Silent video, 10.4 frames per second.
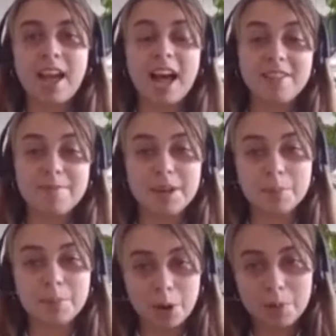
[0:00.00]
I've been a
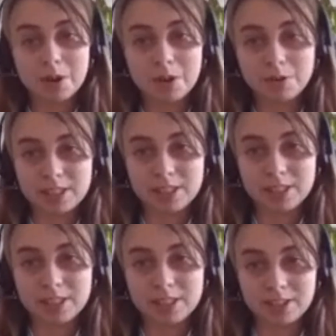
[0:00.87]
pro bono
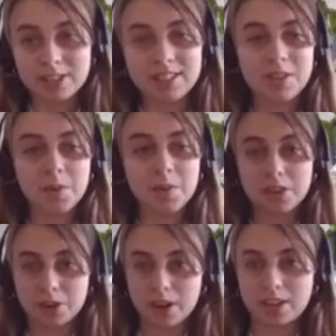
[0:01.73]
research assistant
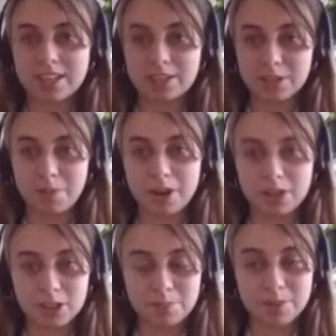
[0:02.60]
with the Cross-Sector
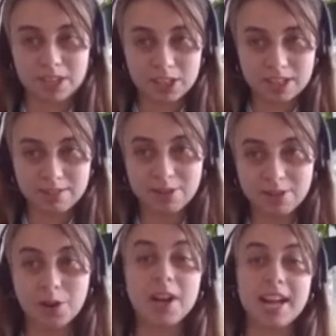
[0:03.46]
Partnership
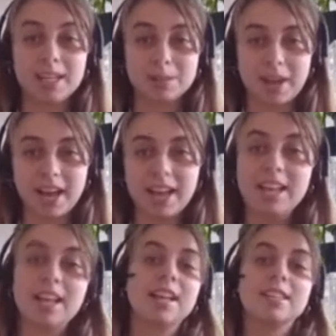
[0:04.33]
Initiative, or
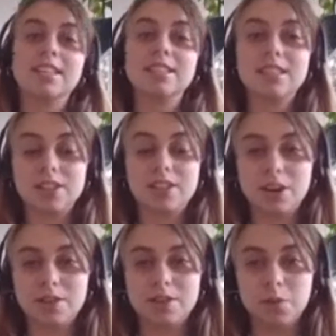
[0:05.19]
XPI, since
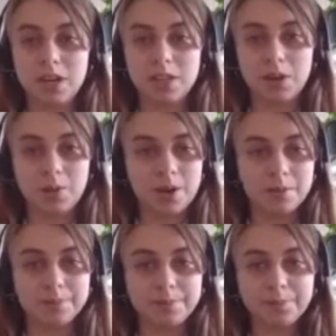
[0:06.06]
the start of
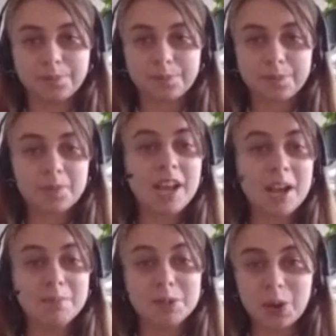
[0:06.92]
2021.
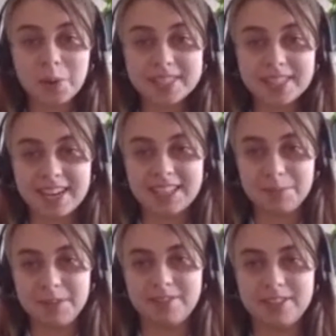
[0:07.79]
I'm so
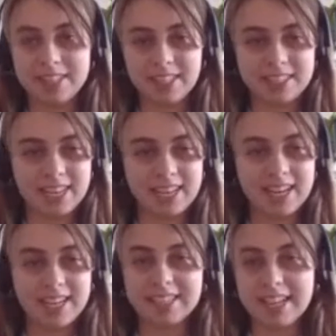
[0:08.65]
excited to be
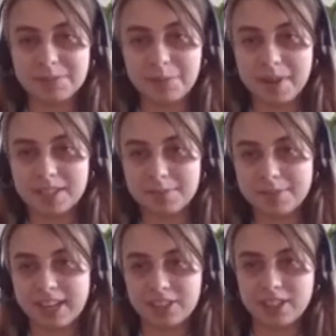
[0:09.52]
facilitating today's
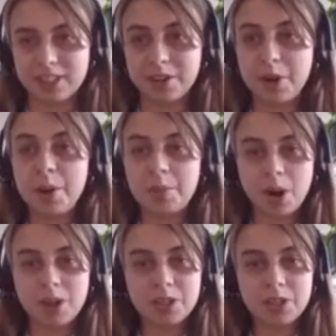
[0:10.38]
Momentum session,
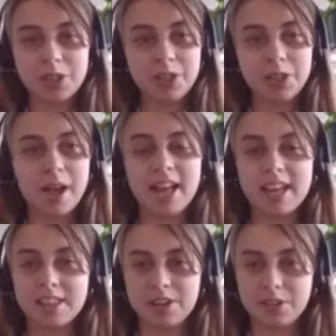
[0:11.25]
brought to you
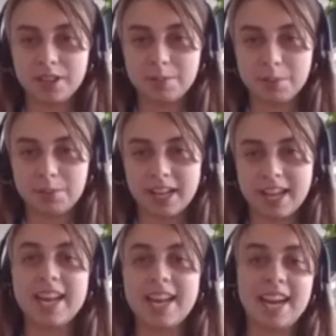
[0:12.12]
by the New Colombo
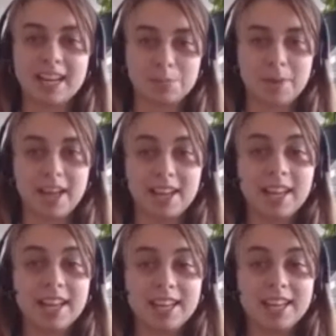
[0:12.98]
Plan and XPI,
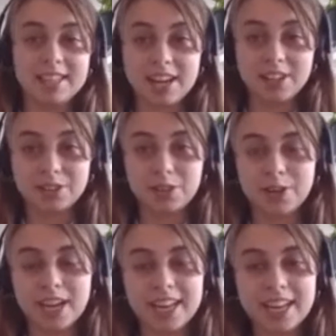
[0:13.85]
entitled
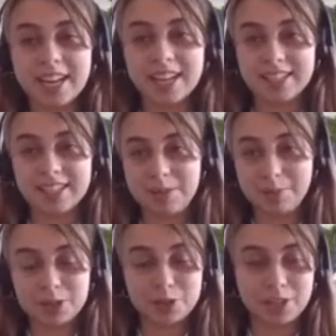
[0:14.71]
Creating a
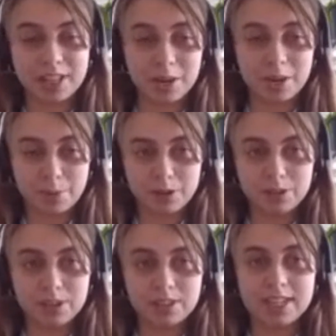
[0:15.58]
Team Australia
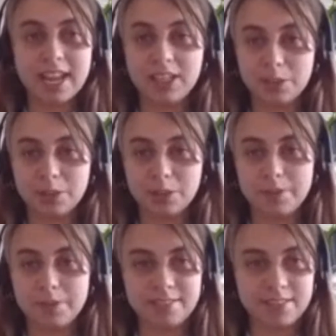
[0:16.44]
Approach to
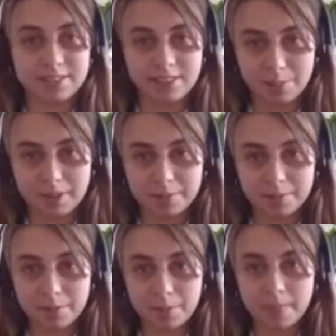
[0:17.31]
Asia-Pacific Development.
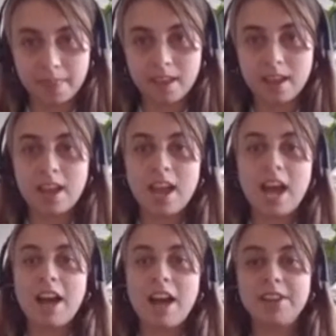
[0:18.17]

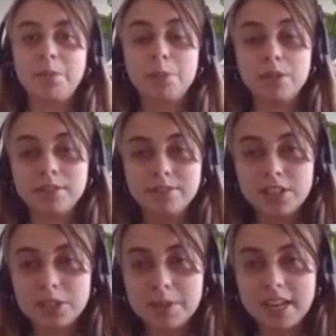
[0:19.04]
I feel
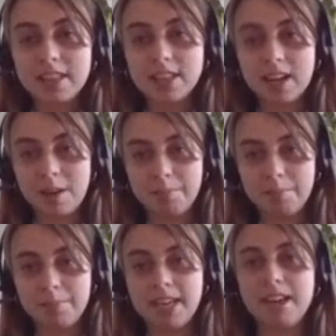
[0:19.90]
privileged to be in the
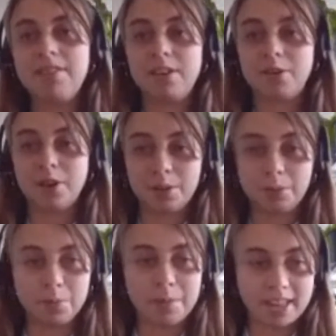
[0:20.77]
company of the
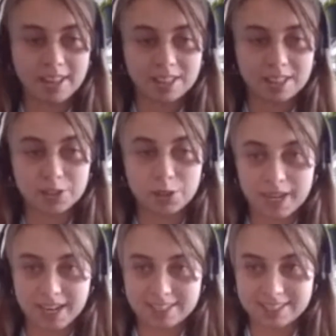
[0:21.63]
incredible panelists
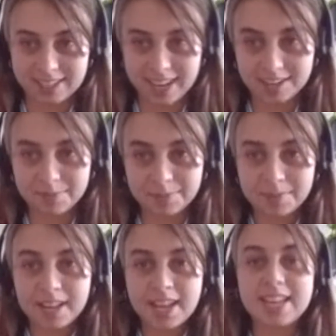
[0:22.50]
joining us tonight.
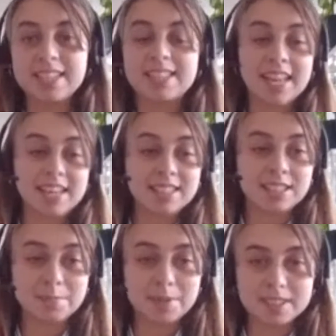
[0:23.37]
It is thanks
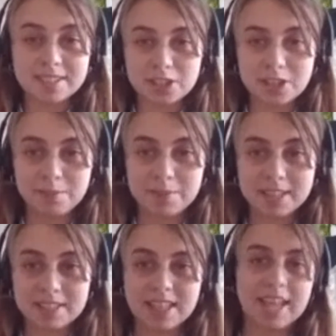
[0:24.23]
to the business
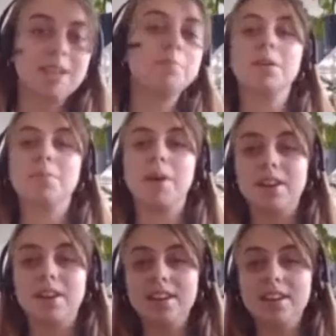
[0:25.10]
champions like Peter
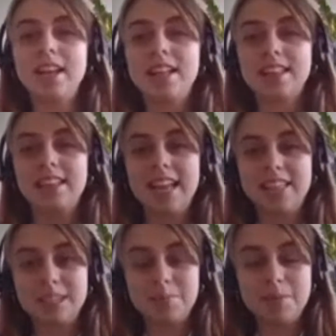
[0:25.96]
Botten that the
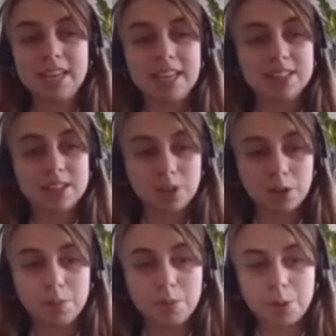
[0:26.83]
NCP is the
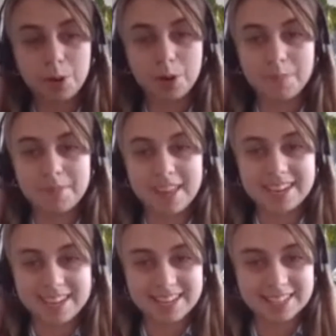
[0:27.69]
global program that it
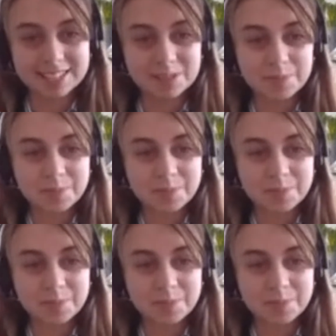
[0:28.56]
is.